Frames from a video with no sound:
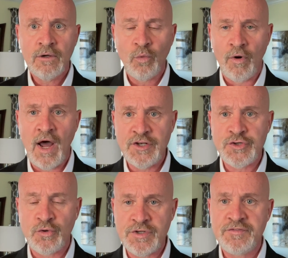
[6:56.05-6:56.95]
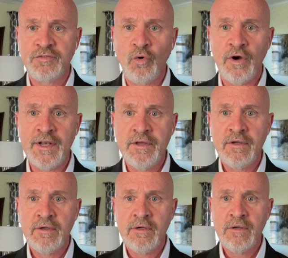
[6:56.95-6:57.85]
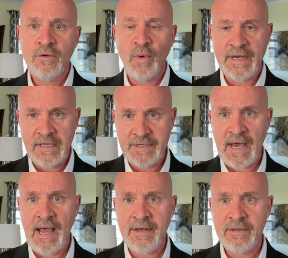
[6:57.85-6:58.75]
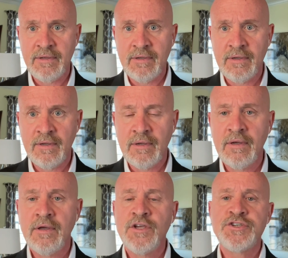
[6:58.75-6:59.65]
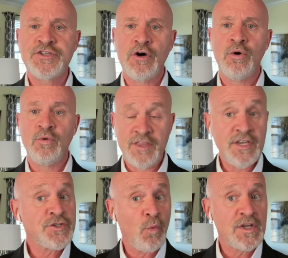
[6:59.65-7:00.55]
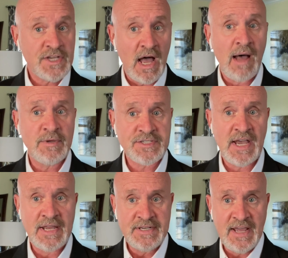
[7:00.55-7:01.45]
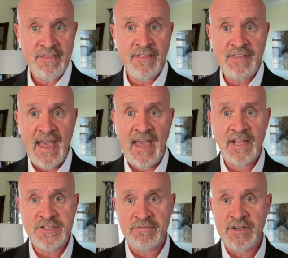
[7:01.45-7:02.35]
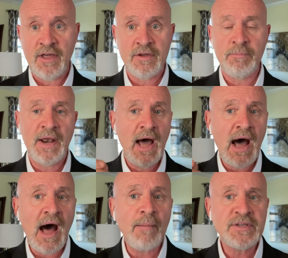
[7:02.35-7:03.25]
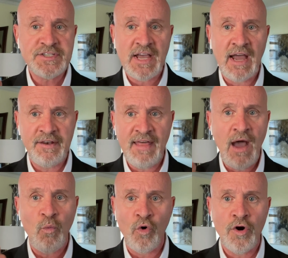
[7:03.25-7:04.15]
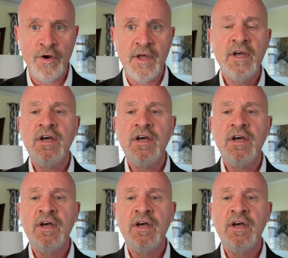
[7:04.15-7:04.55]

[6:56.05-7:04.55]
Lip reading: were on George Floyd when he died. So this was a homicide, death at the hands of another. But homicide, that word,